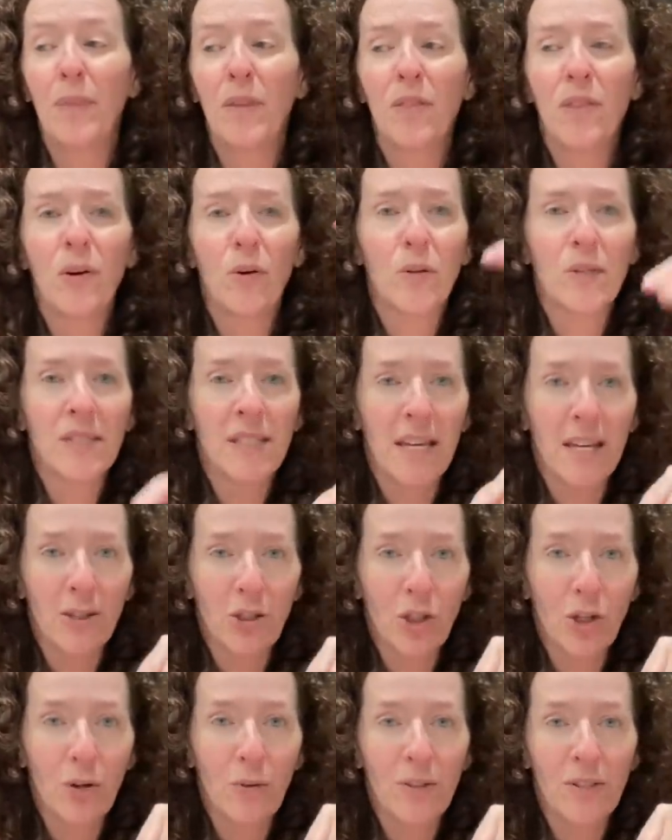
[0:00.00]
Those get
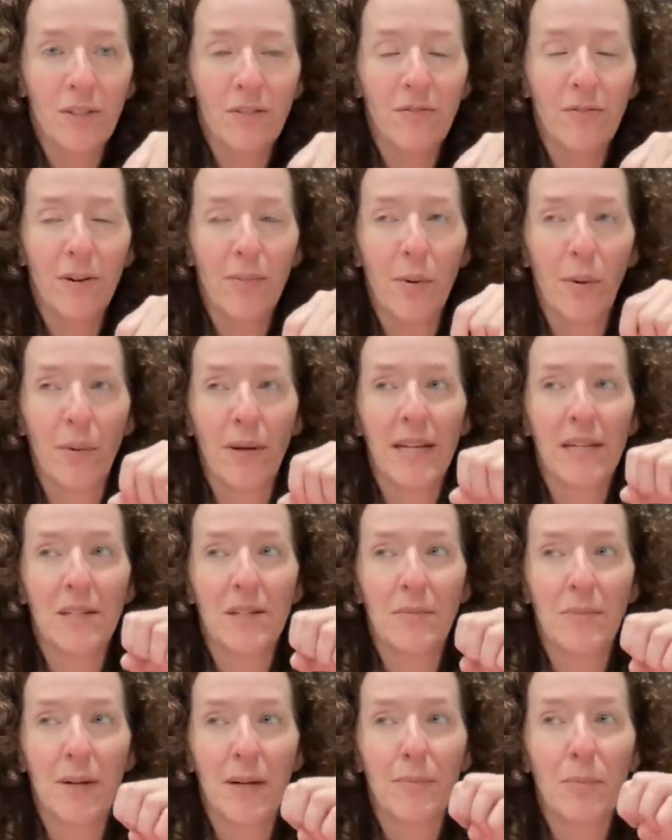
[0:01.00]
chosen from a
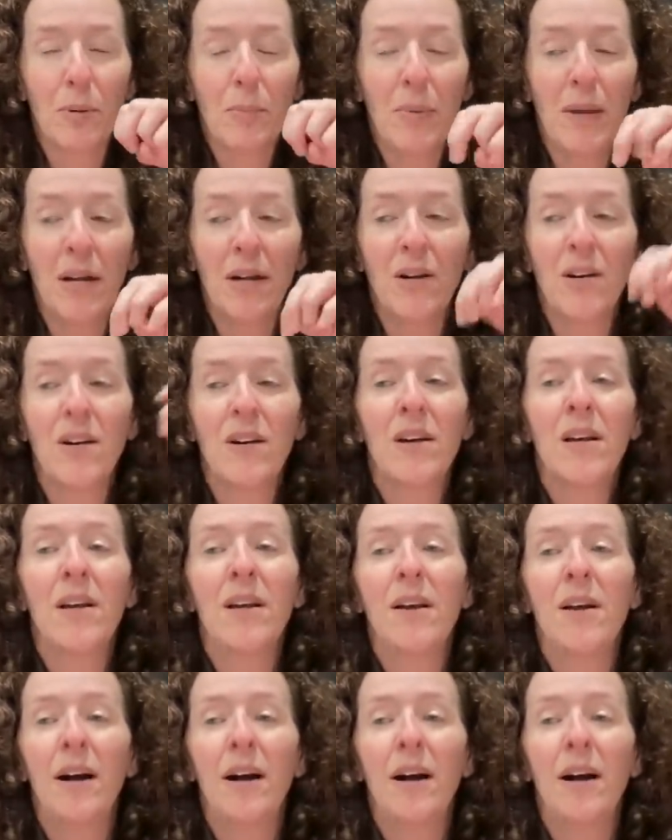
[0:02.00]
random number picker.